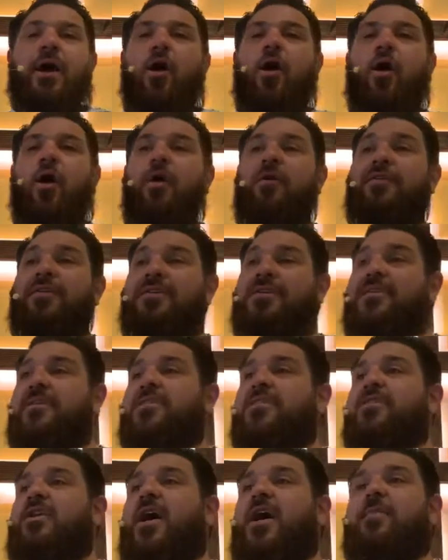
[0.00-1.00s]
all this is
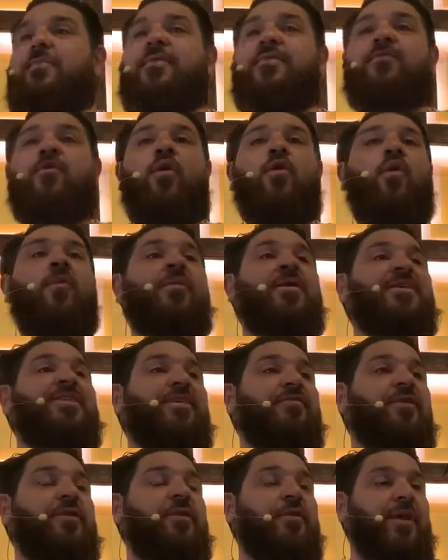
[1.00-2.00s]
done before woman is
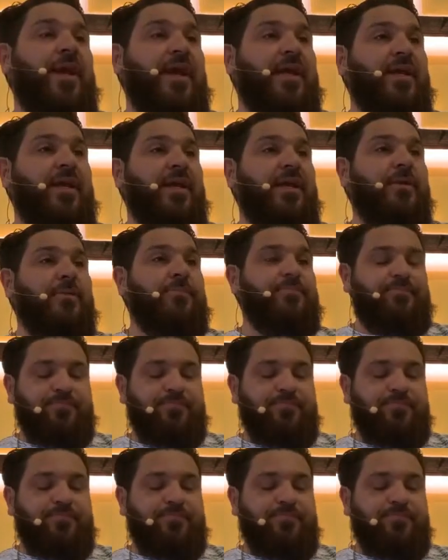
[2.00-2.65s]
ever created.